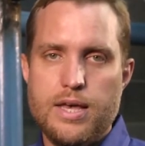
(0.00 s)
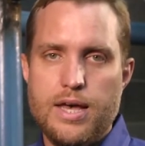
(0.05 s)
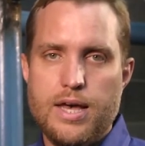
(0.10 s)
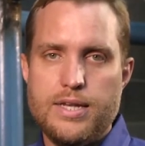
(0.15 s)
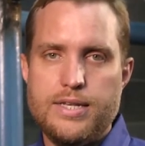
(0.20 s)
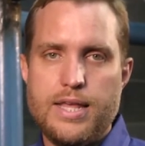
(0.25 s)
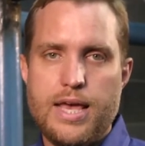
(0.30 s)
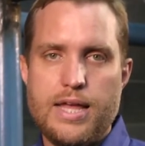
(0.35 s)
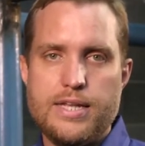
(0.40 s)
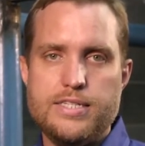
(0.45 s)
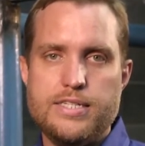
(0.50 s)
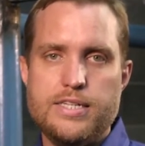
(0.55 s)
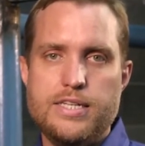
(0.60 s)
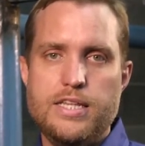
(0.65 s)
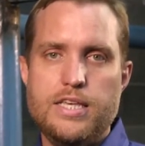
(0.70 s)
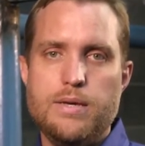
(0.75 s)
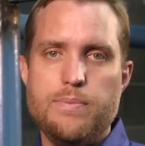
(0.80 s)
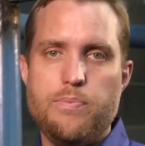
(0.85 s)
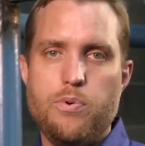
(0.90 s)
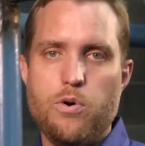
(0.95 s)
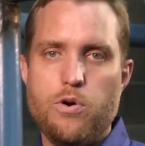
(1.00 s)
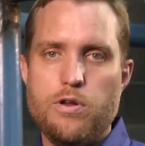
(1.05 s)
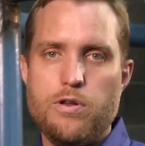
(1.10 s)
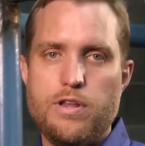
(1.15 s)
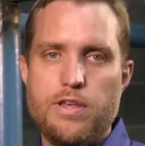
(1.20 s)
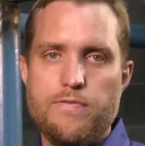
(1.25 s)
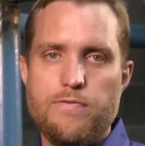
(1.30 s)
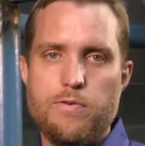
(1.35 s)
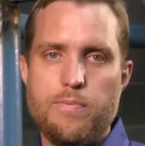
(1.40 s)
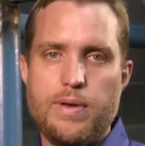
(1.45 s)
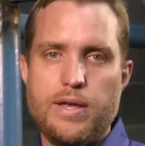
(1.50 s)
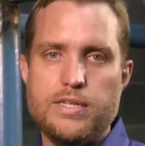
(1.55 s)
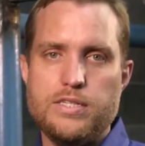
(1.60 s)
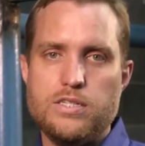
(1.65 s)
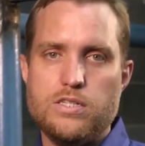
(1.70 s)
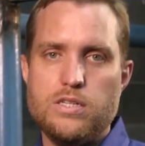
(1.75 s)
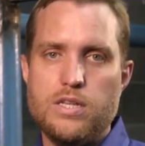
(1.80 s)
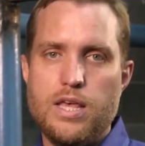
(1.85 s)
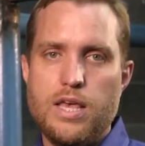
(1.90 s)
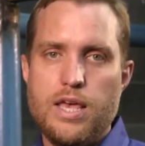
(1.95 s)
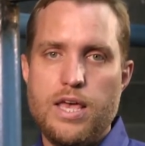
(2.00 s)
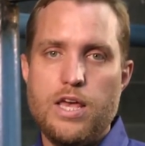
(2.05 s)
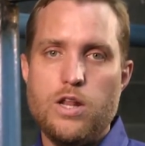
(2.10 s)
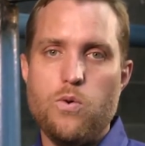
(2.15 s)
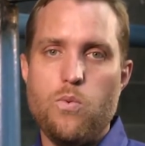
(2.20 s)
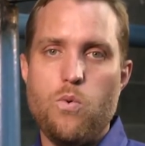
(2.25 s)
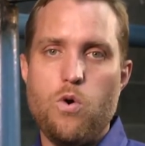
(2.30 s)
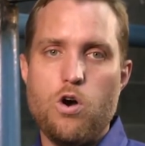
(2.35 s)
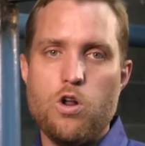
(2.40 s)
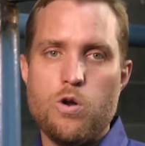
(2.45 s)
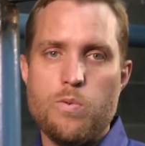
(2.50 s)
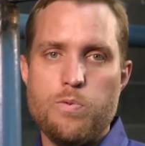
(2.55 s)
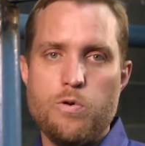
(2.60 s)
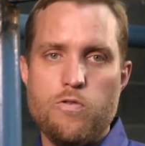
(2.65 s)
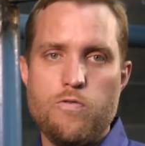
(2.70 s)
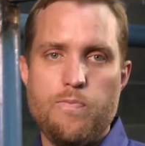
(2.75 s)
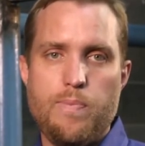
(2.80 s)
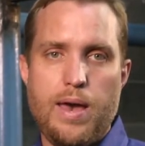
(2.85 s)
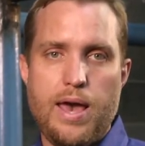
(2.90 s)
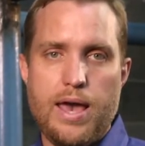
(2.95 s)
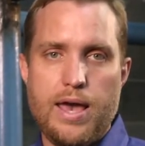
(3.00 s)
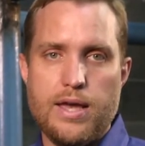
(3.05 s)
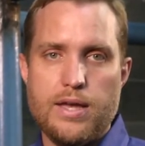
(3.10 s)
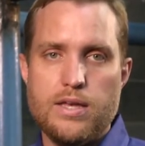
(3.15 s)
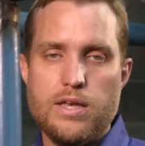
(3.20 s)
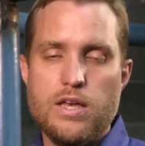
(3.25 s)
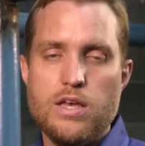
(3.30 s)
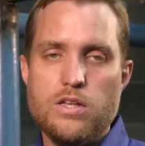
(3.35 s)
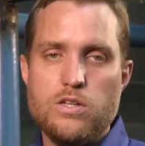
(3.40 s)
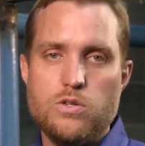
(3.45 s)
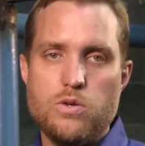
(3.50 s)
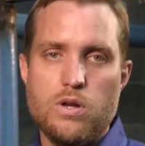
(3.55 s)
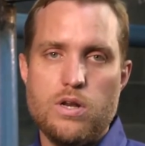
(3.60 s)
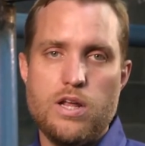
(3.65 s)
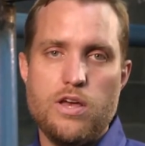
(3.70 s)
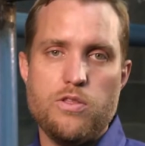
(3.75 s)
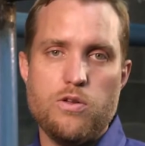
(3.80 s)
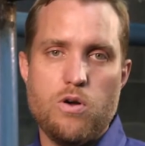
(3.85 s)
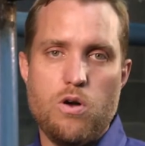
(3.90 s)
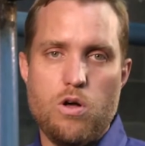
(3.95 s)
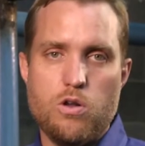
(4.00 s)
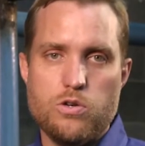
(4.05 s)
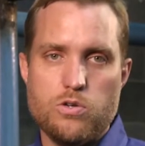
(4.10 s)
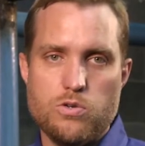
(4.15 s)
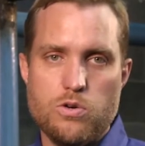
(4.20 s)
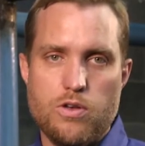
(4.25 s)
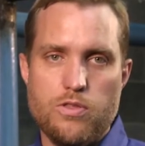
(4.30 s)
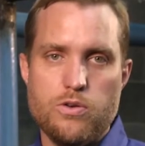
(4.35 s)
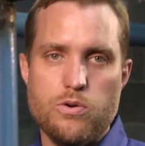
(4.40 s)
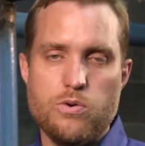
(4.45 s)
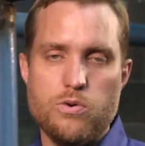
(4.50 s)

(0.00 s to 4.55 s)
Attach any important information in a waterproof bag to a leather halter on the